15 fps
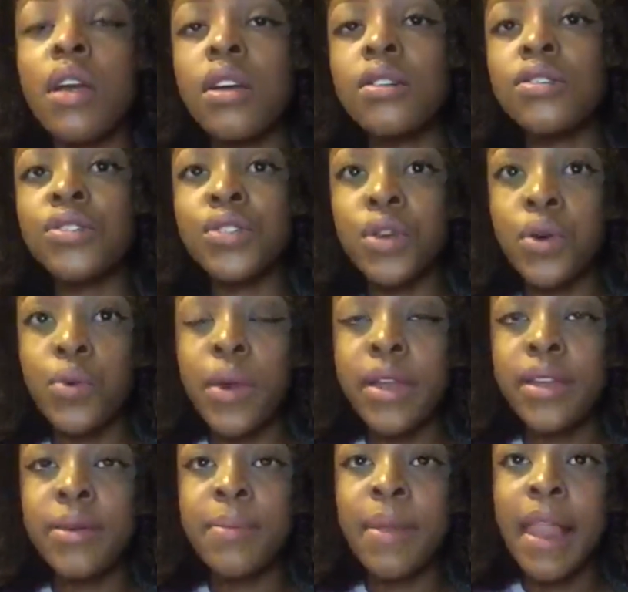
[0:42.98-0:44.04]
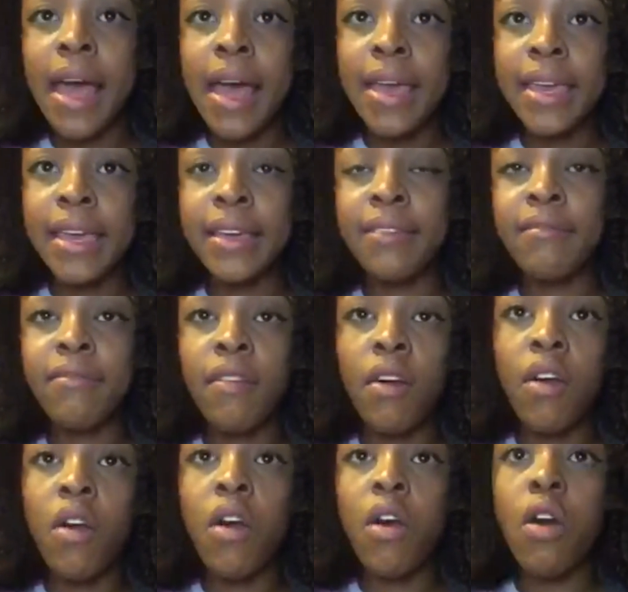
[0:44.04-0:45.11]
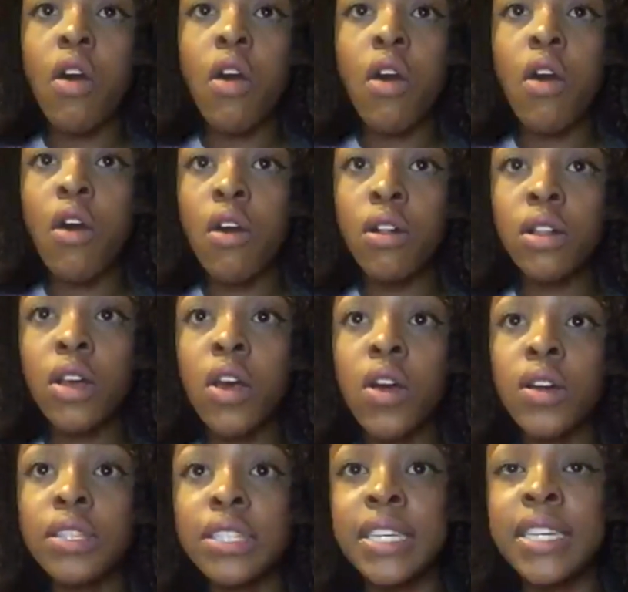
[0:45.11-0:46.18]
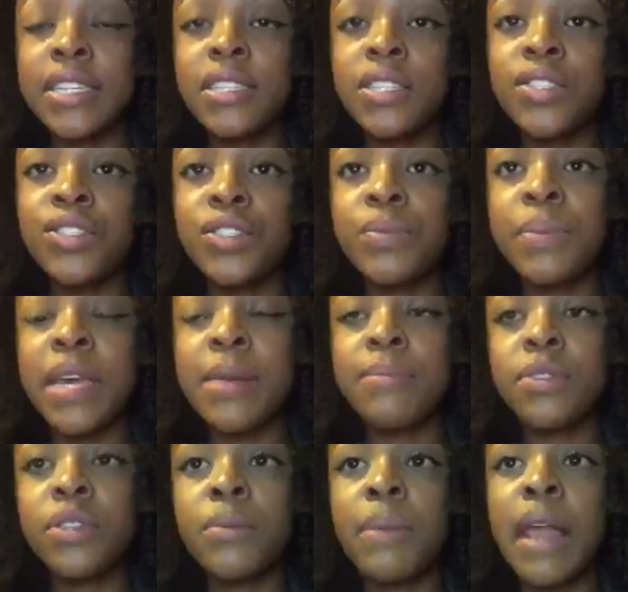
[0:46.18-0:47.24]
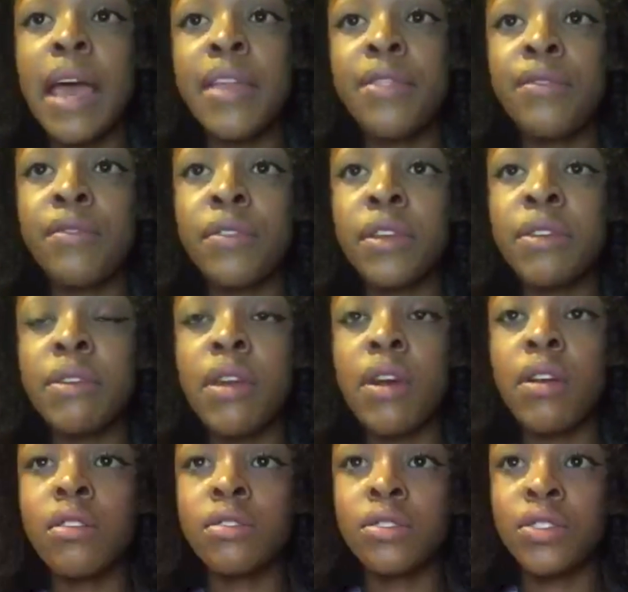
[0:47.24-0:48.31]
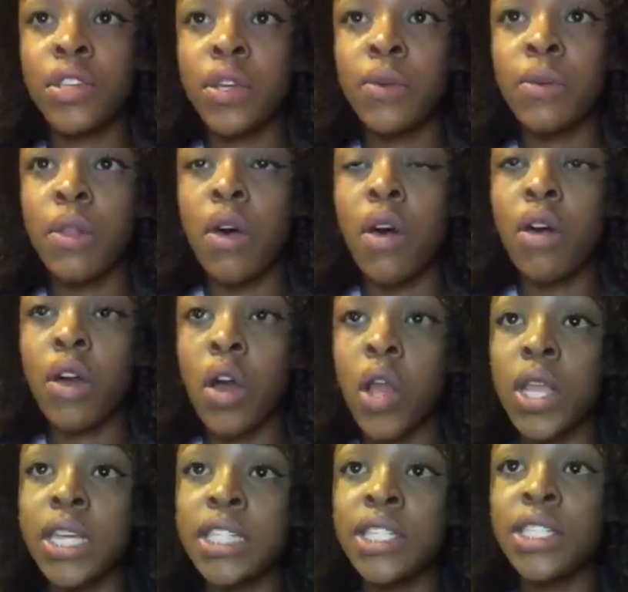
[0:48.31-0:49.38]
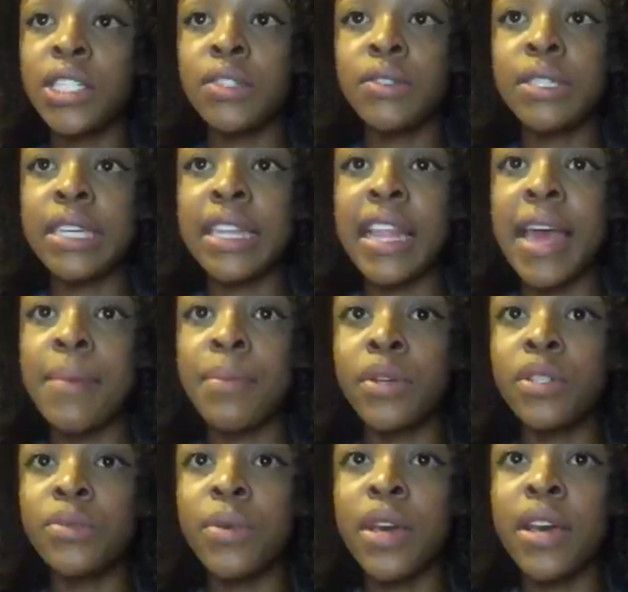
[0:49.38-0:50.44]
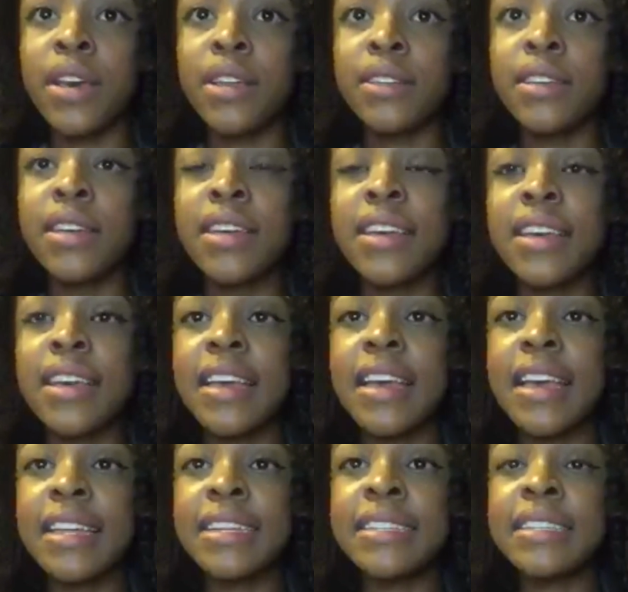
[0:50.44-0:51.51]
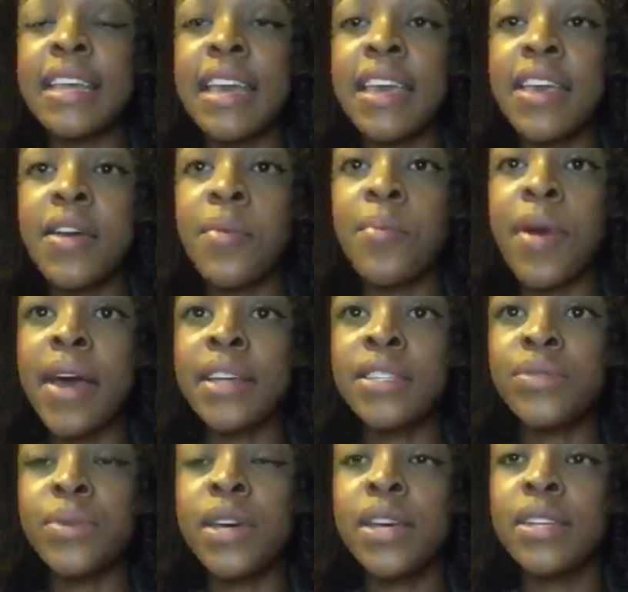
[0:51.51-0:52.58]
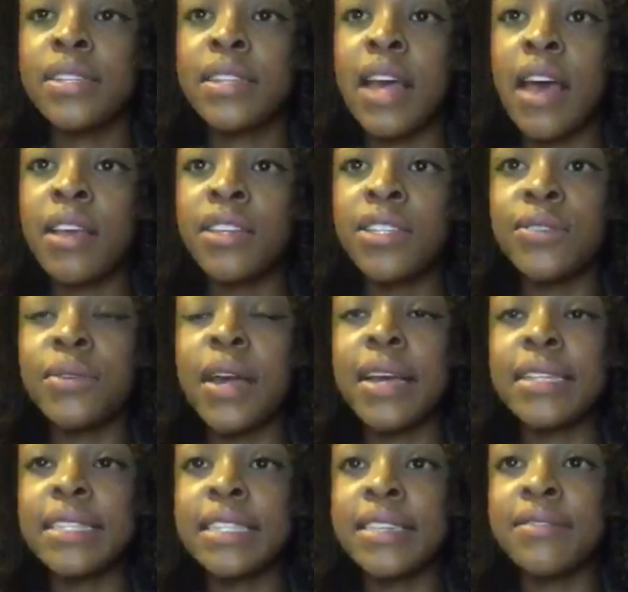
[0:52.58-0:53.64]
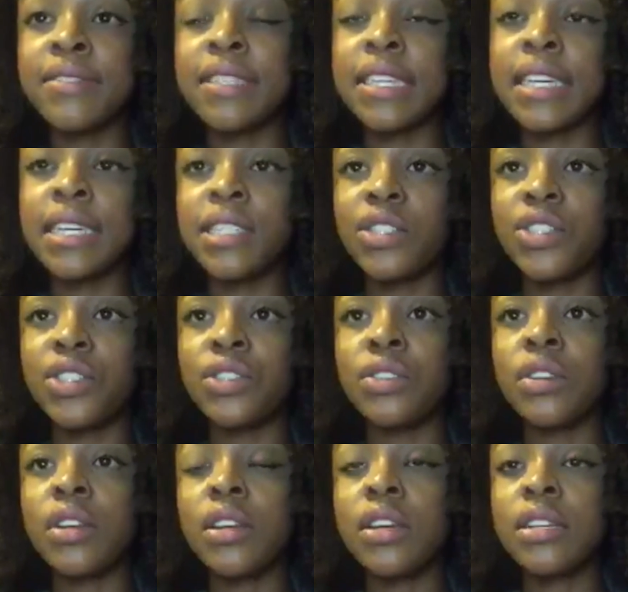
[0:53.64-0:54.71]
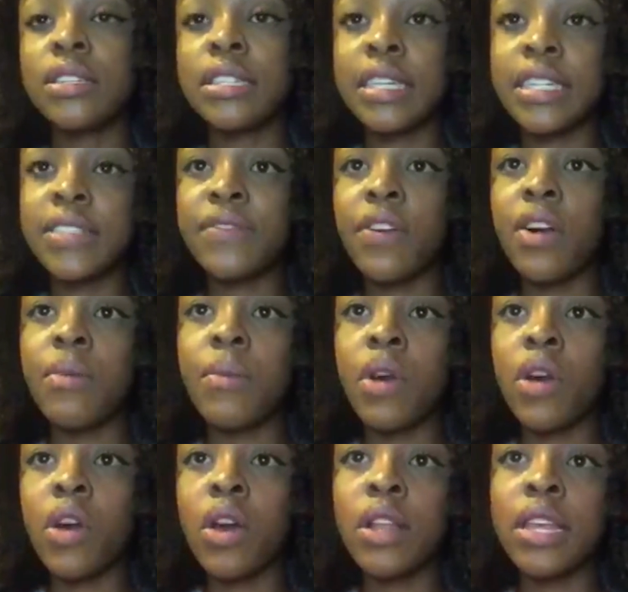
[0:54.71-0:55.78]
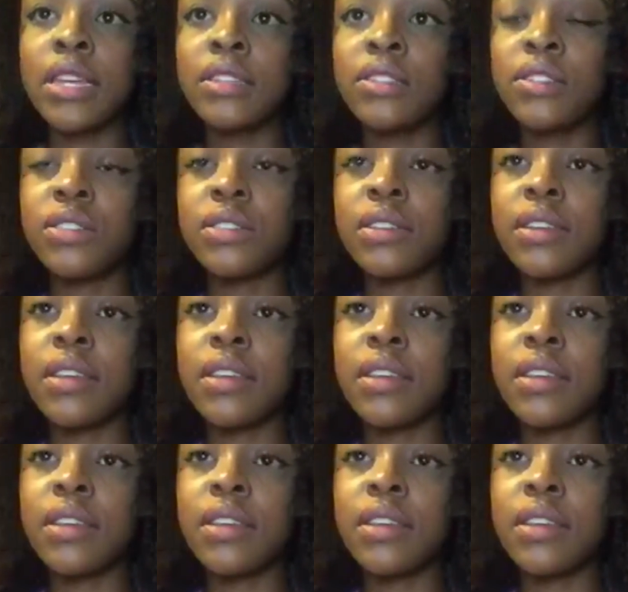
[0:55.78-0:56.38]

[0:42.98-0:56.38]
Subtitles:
So when applying for all courses, you should be able to apply through your school or college using their buzzword. It's like a password that UCAS gives each sixth form or college